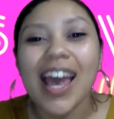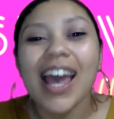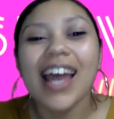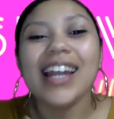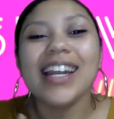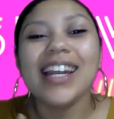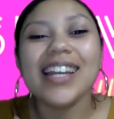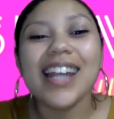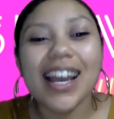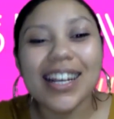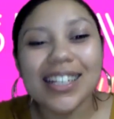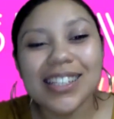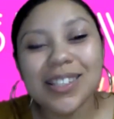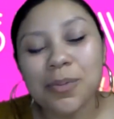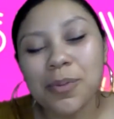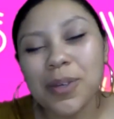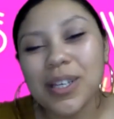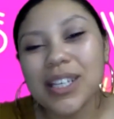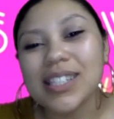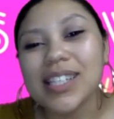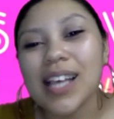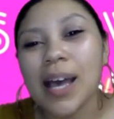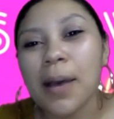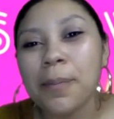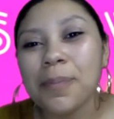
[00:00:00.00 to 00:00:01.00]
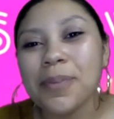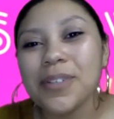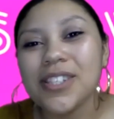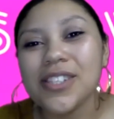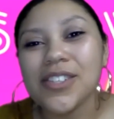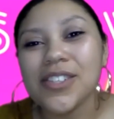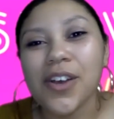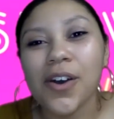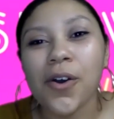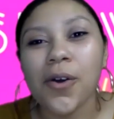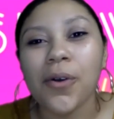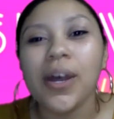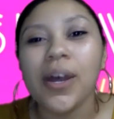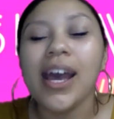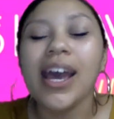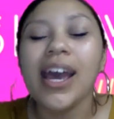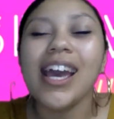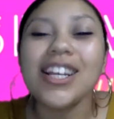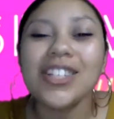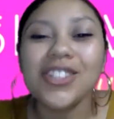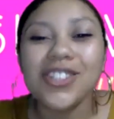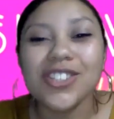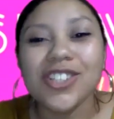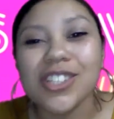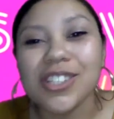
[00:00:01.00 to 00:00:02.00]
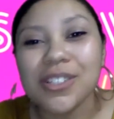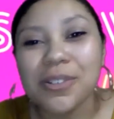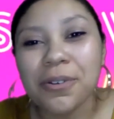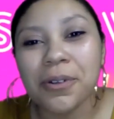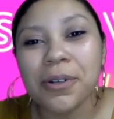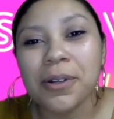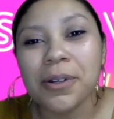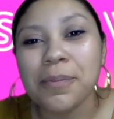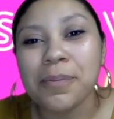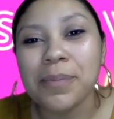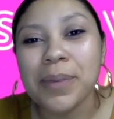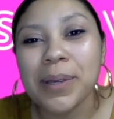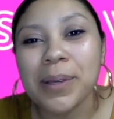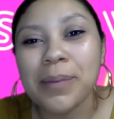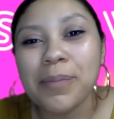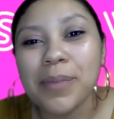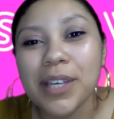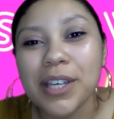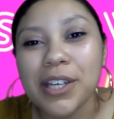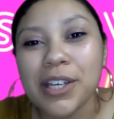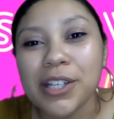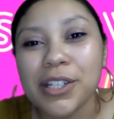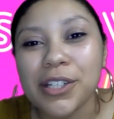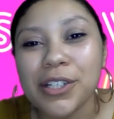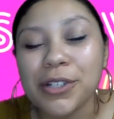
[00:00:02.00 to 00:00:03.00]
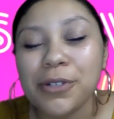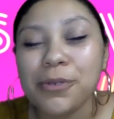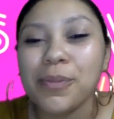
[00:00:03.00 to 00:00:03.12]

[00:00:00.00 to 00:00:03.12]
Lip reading: Next week's episode, it's just going to be me and you,